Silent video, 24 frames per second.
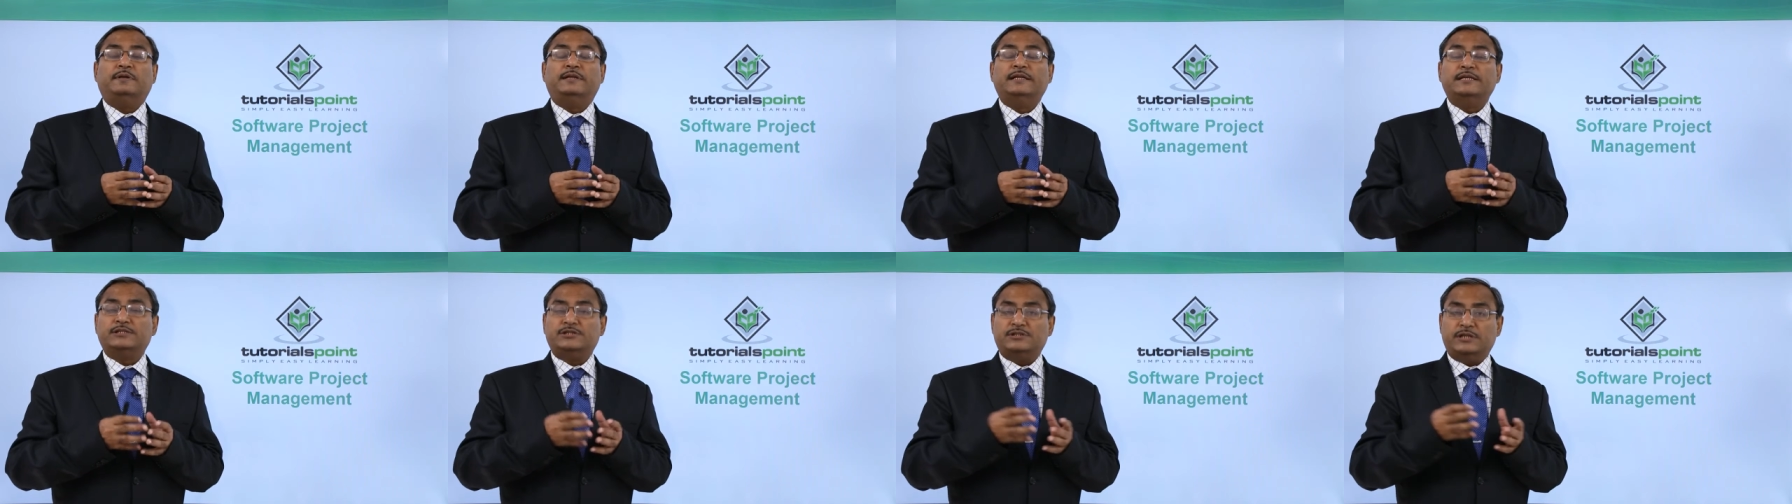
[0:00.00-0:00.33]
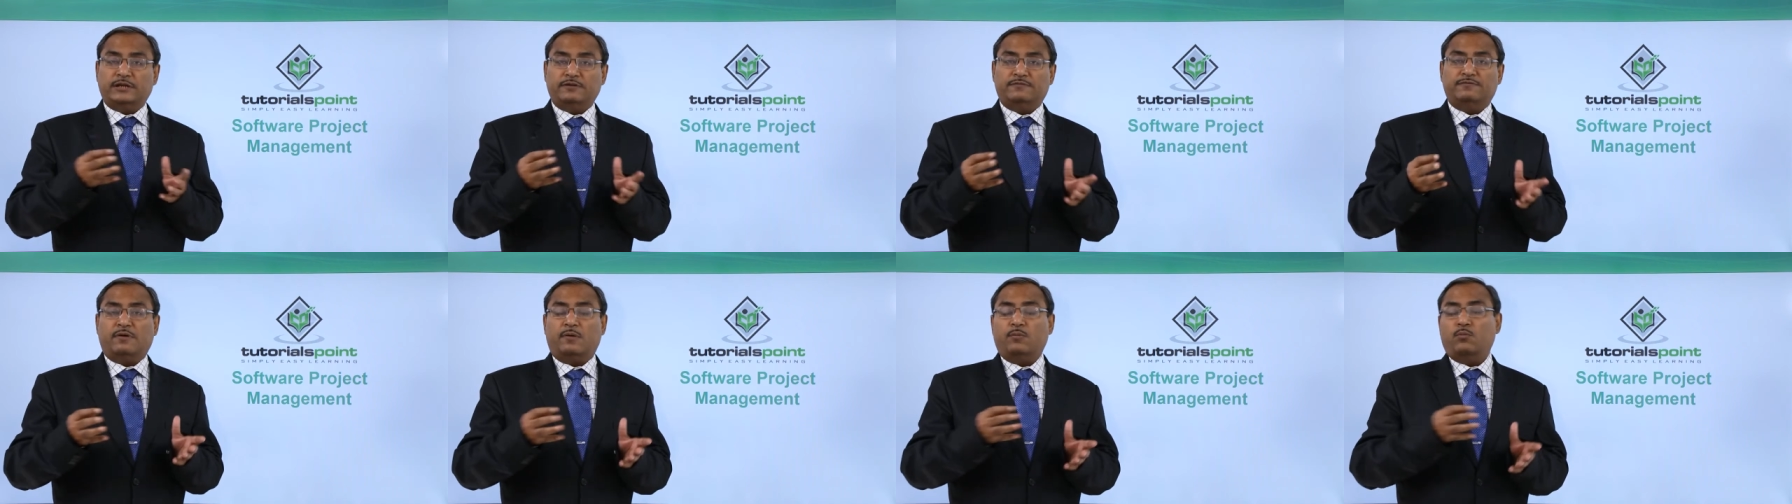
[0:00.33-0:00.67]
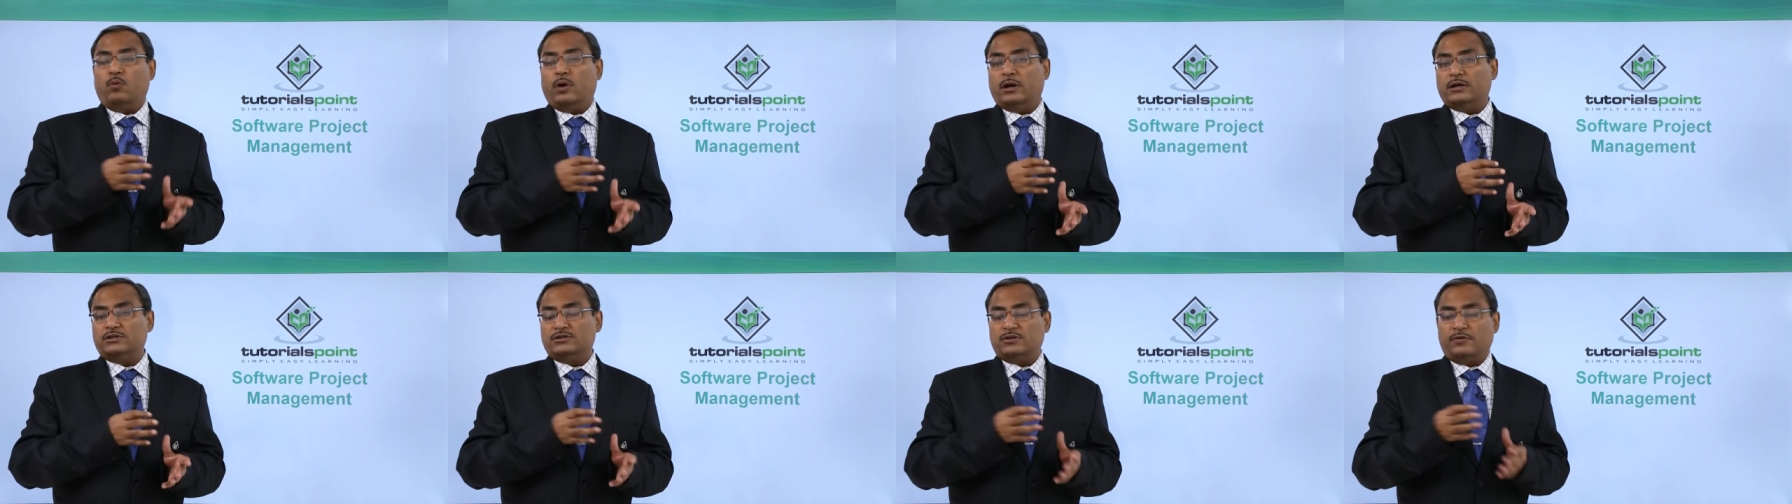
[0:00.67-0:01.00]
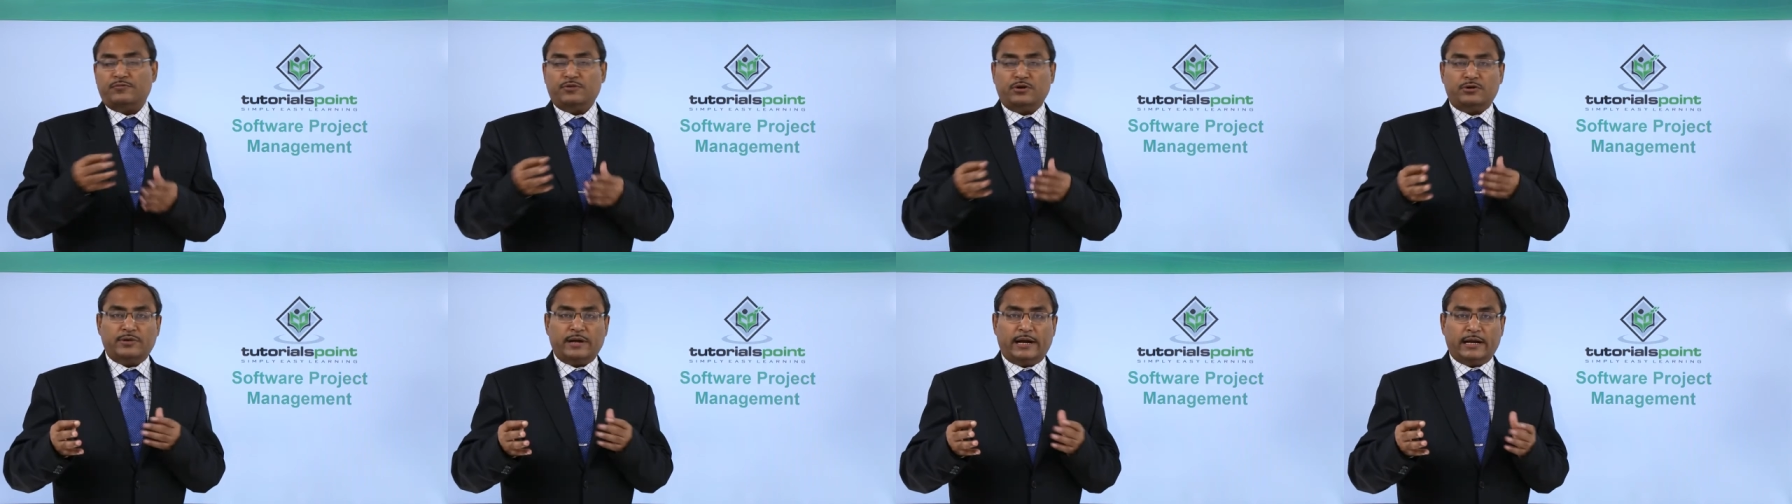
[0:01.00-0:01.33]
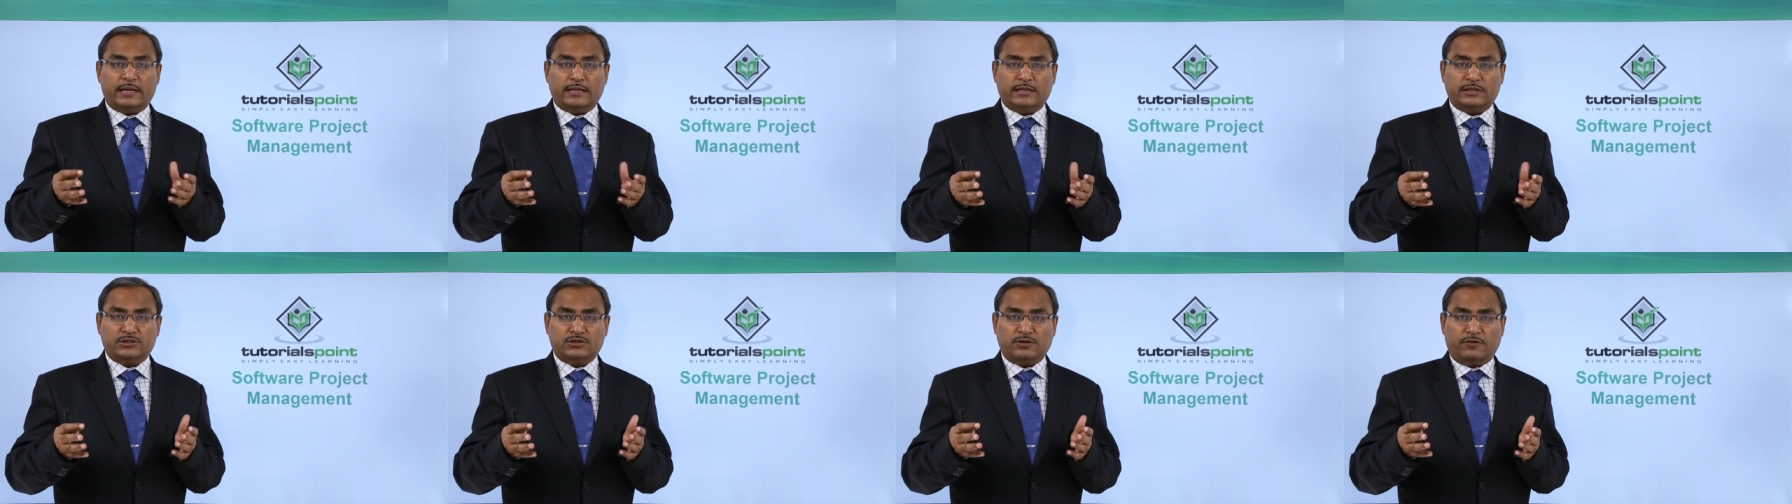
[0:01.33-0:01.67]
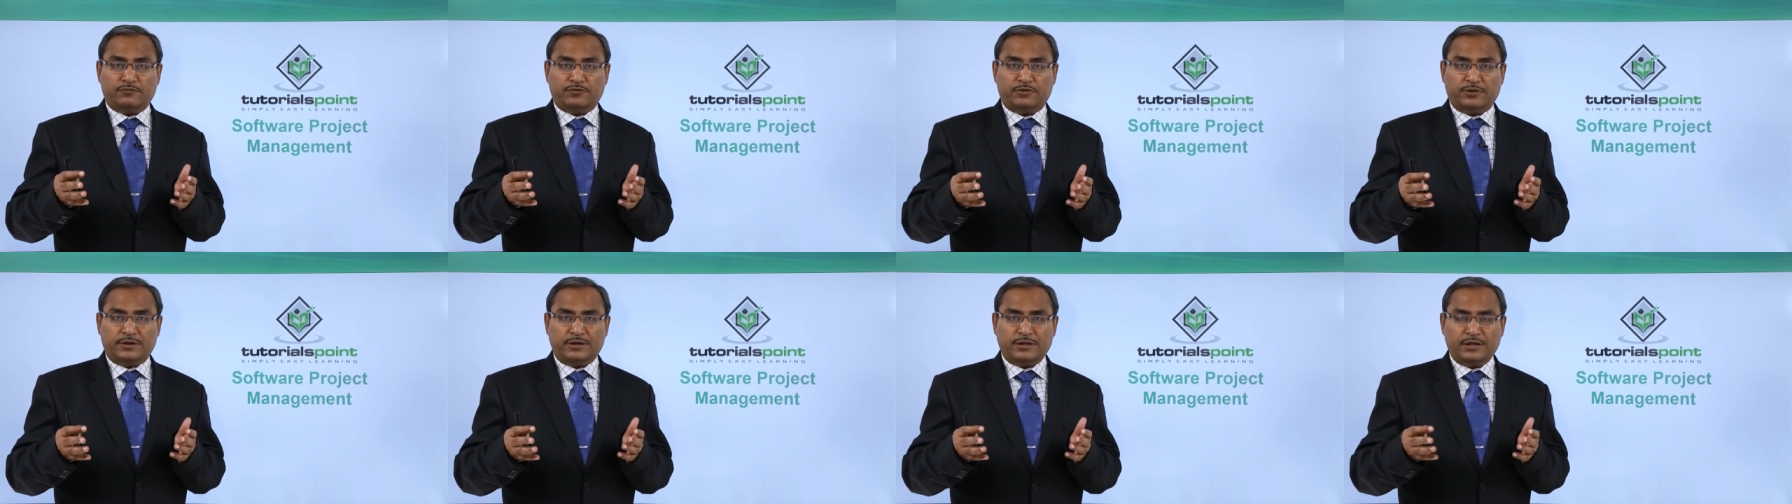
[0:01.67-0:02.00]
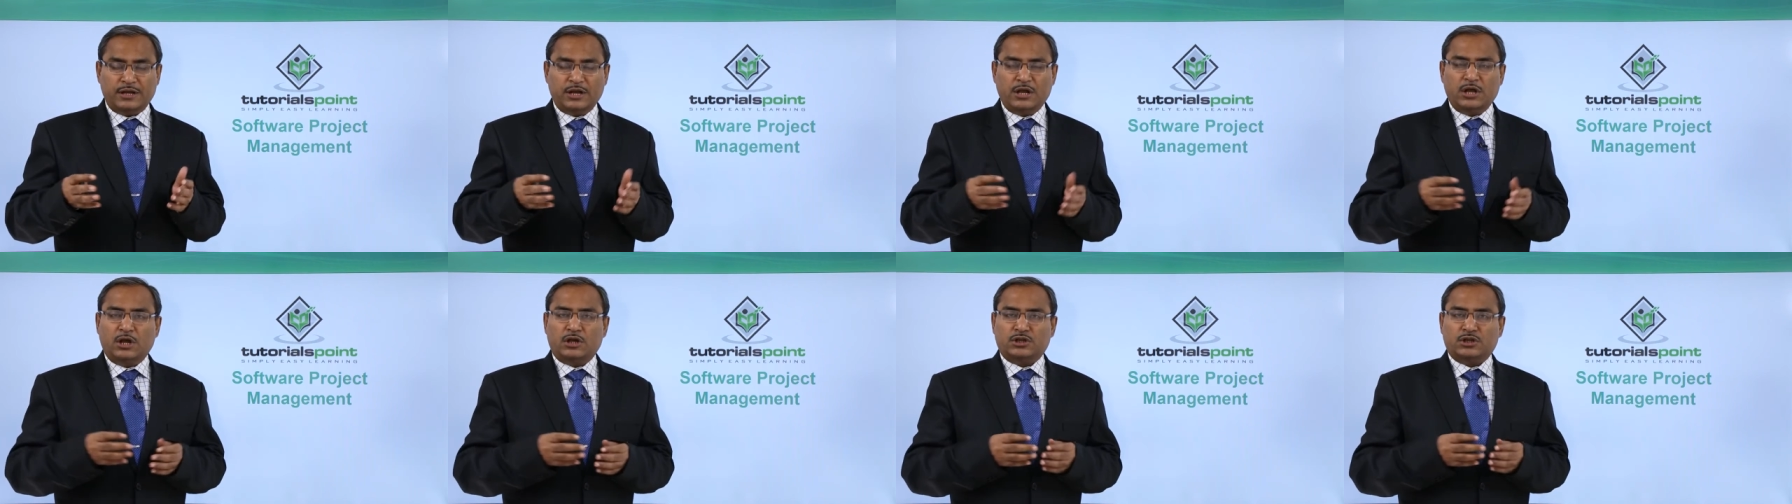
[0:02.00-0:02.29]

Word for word: distinct from one software to another software.